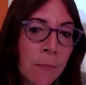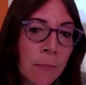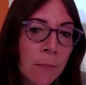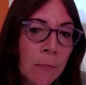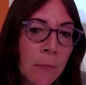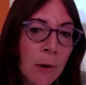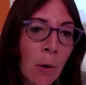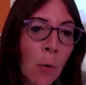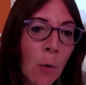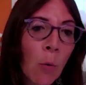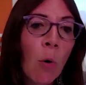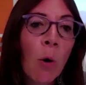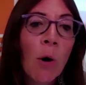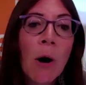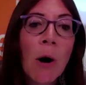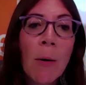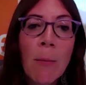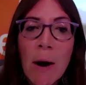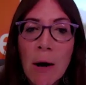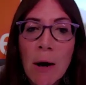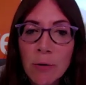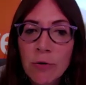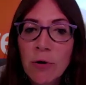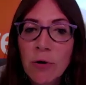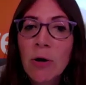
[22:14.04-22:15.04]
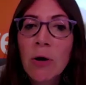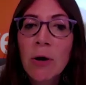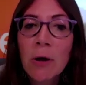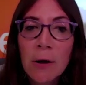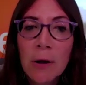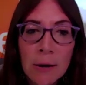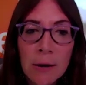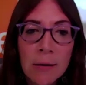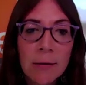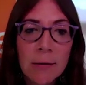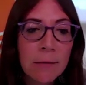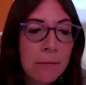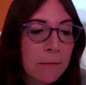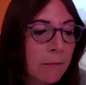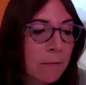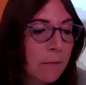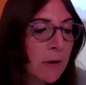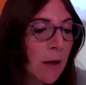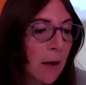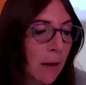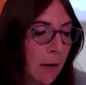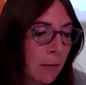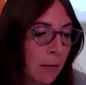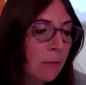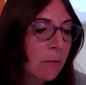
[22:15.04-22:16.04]
What about the
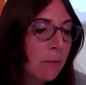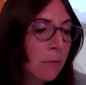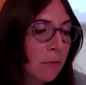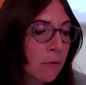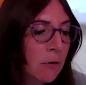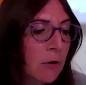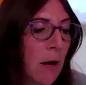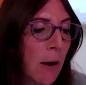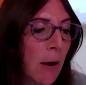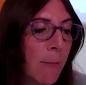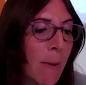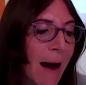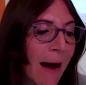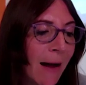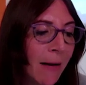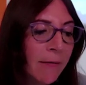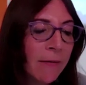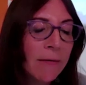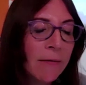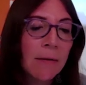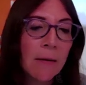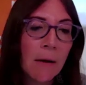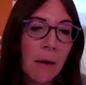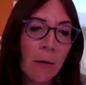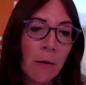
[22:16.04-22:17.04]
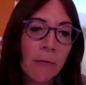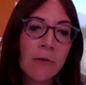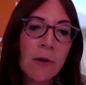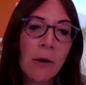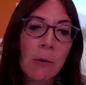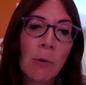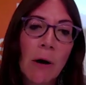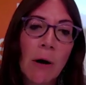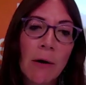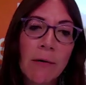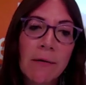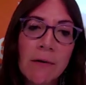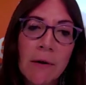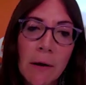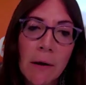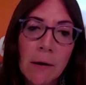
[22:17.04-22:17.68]
advance of the Russian troops?